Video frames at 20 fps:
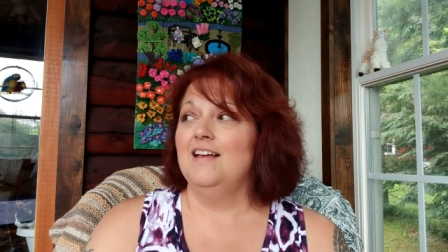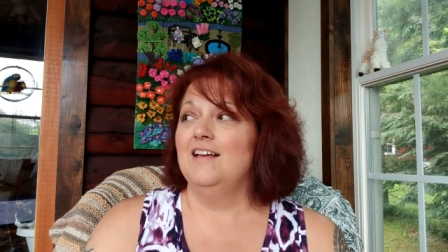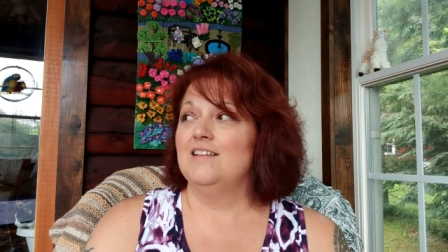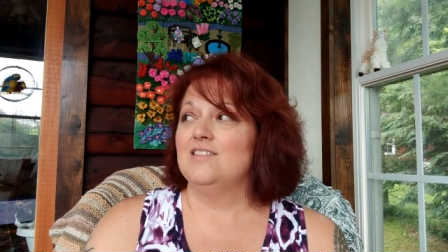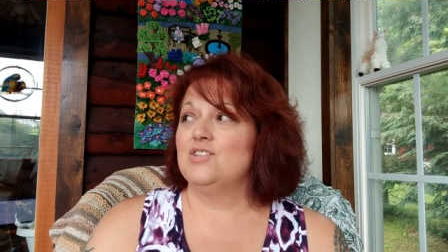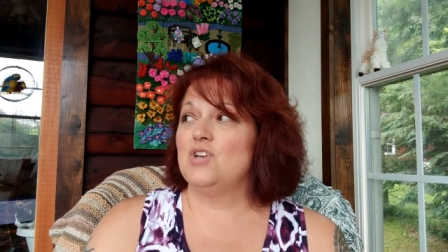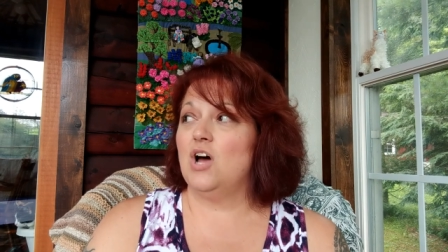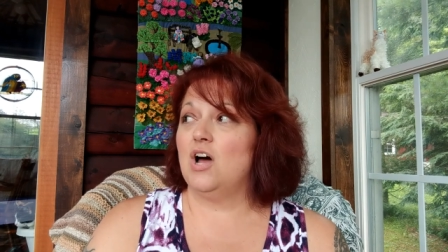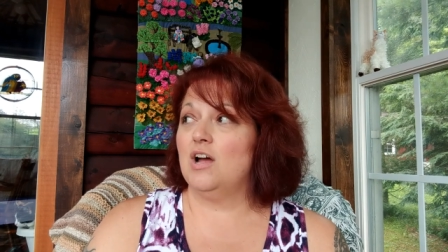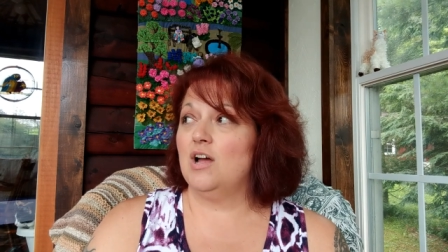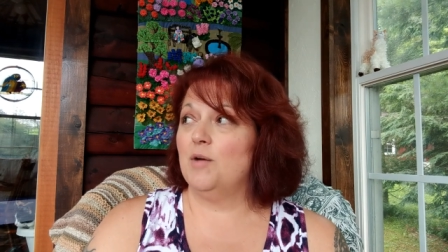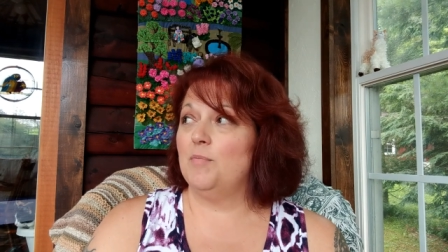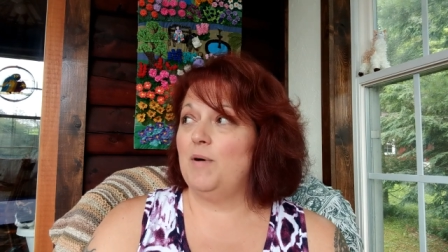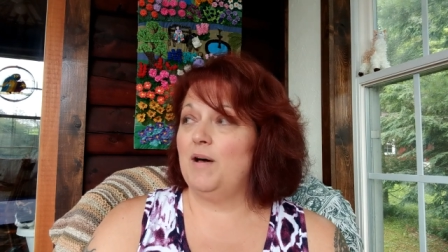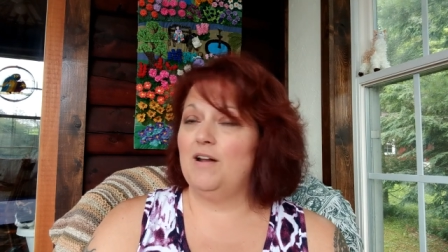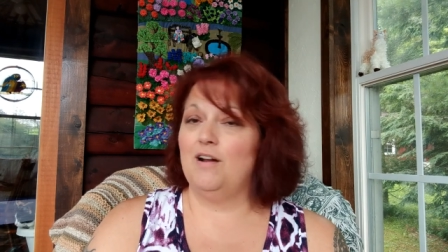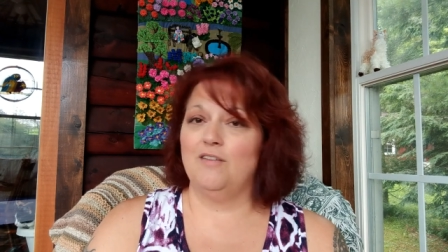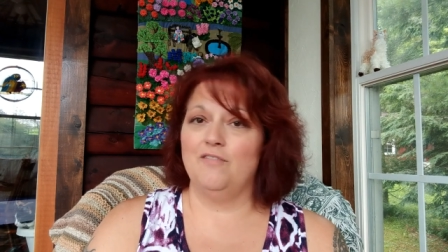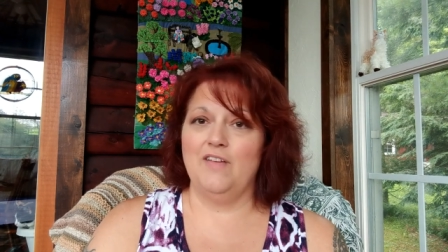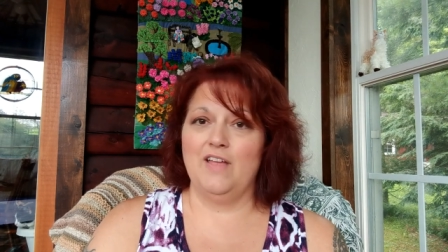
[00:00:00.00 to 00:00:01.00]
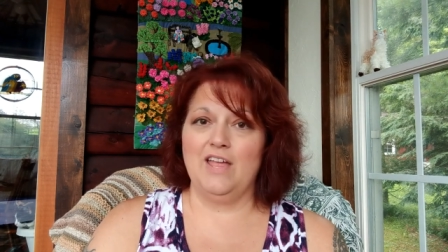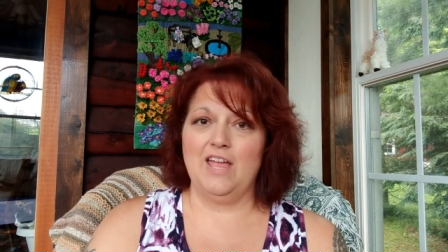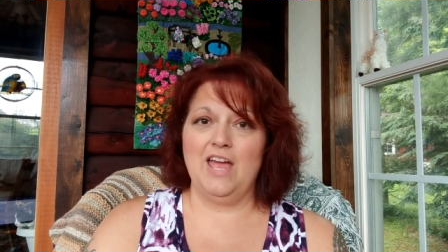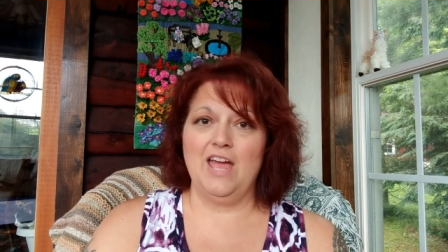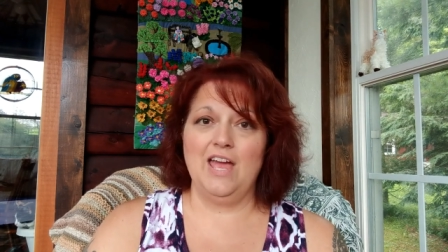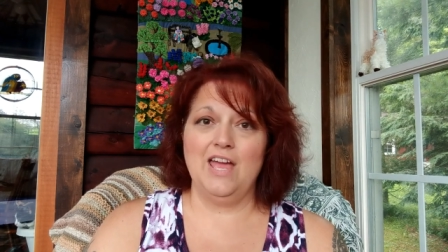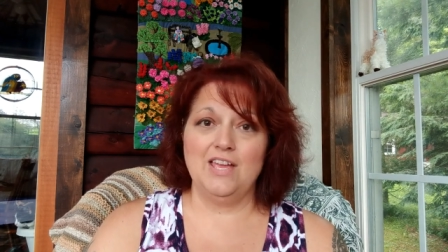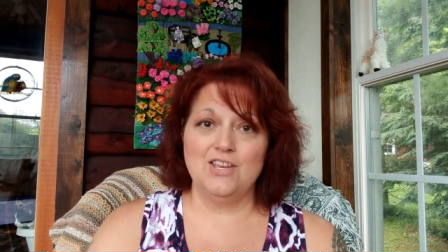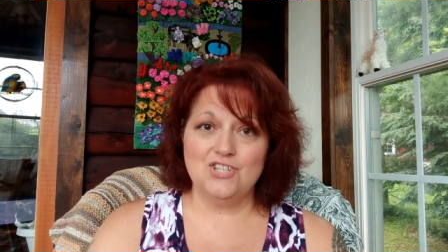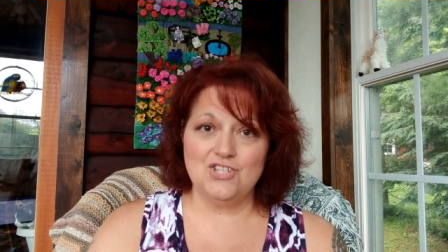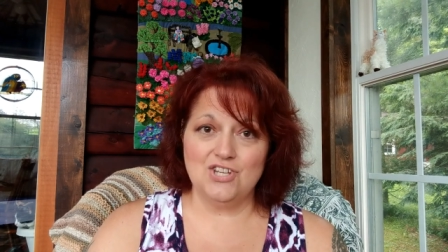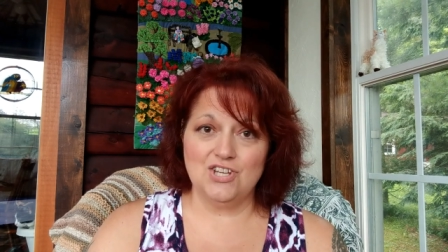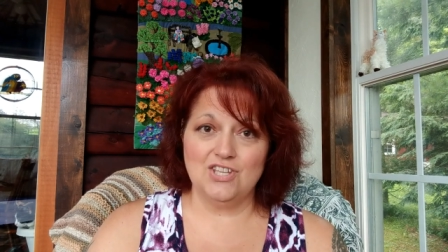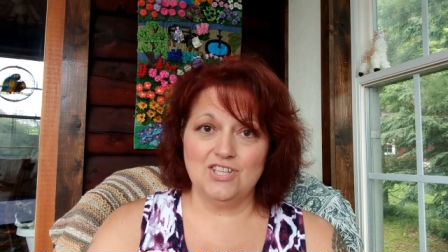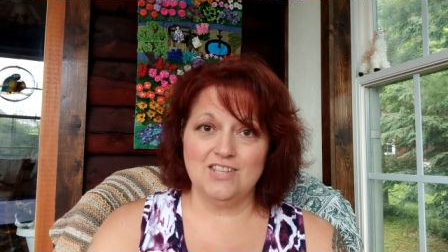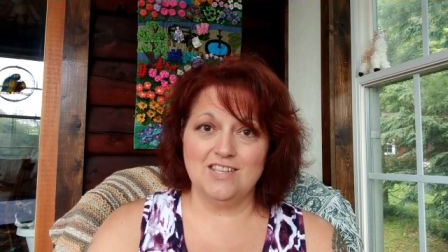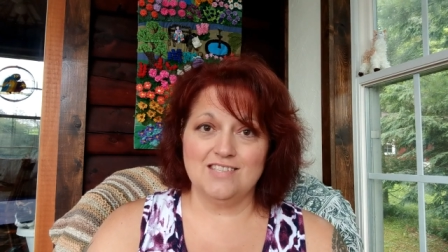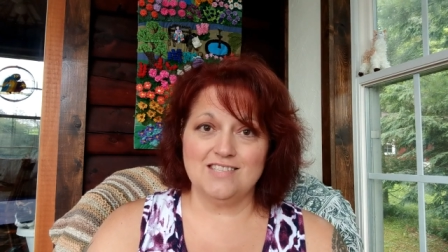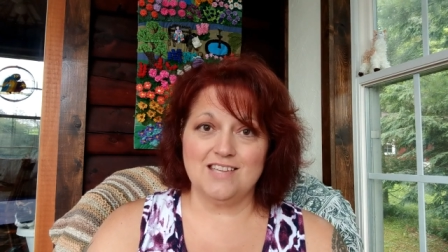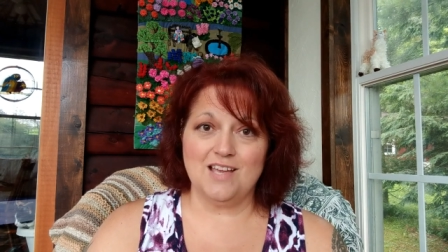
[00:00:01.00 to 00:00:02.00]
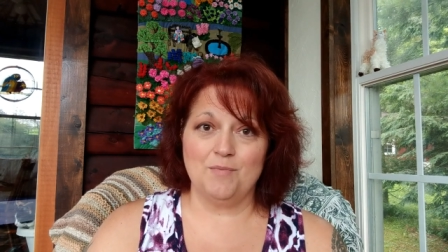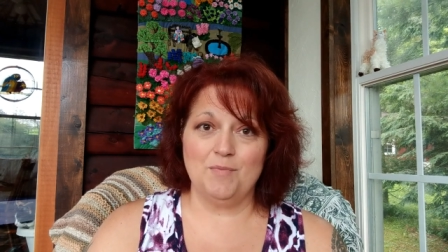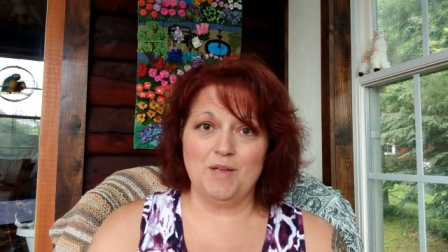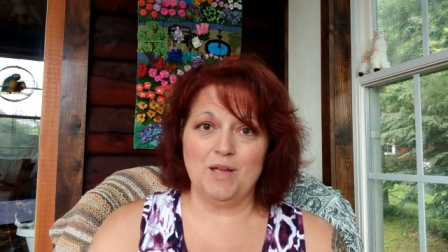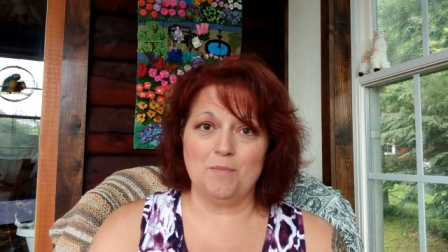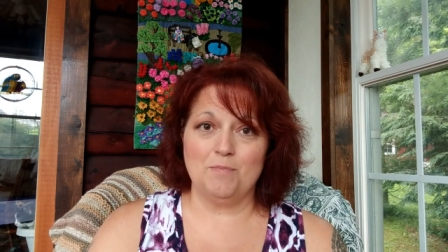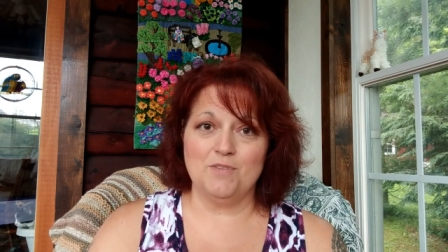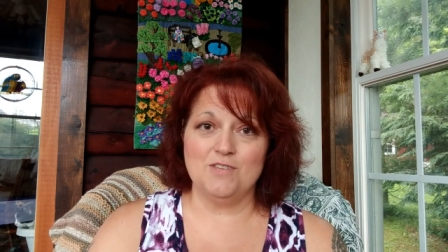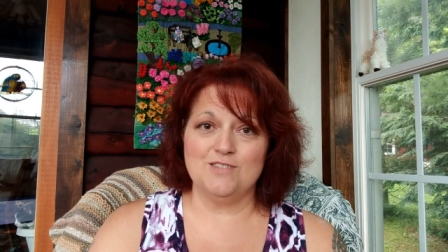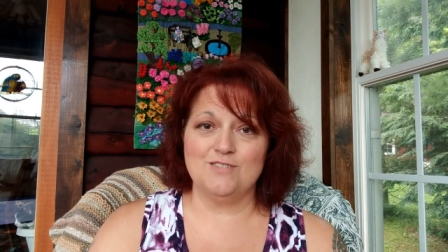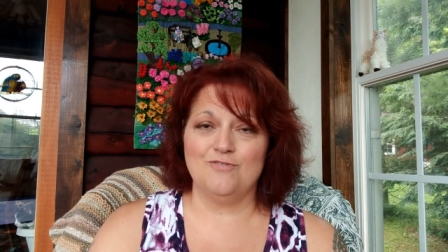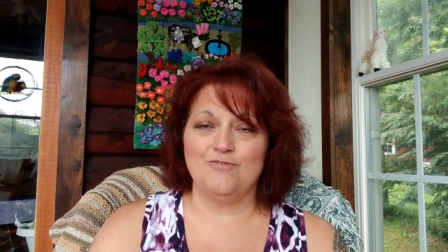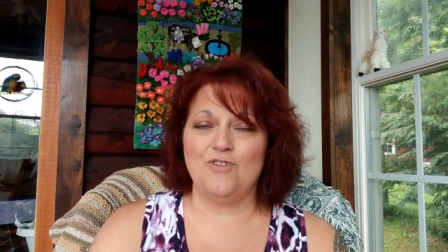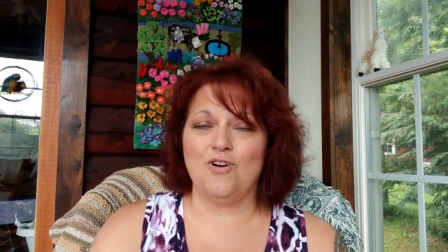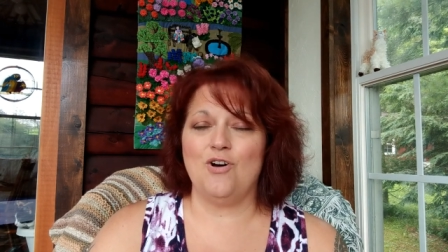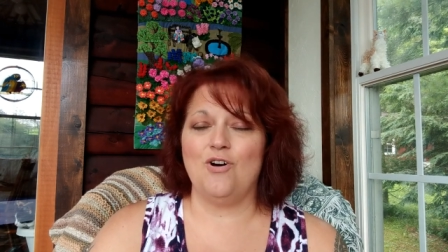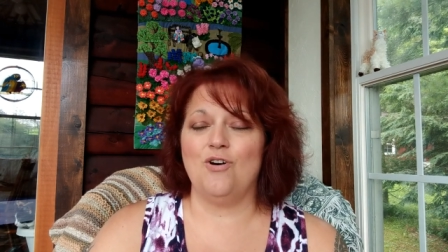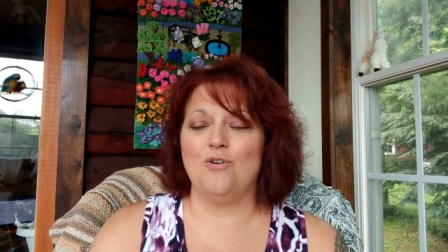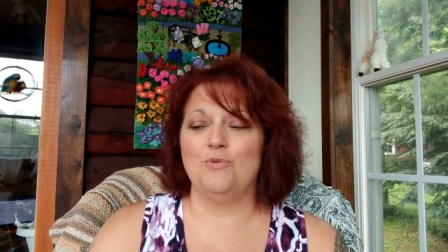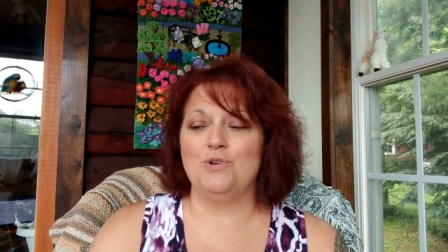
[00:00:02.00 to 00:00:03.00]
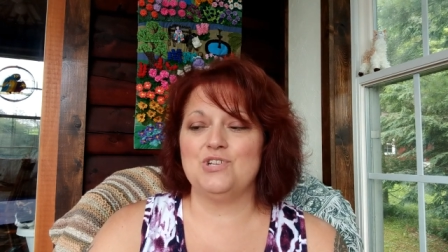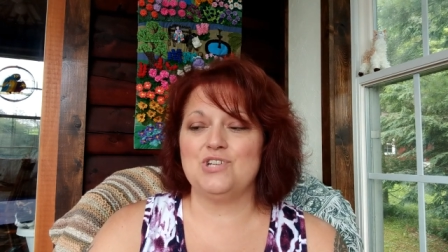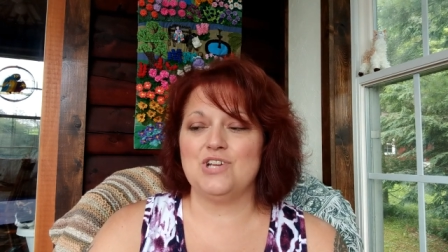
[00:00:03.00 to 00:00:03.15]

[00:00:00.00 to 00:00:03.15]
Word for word: talk about our vacation that's coming up this fall, which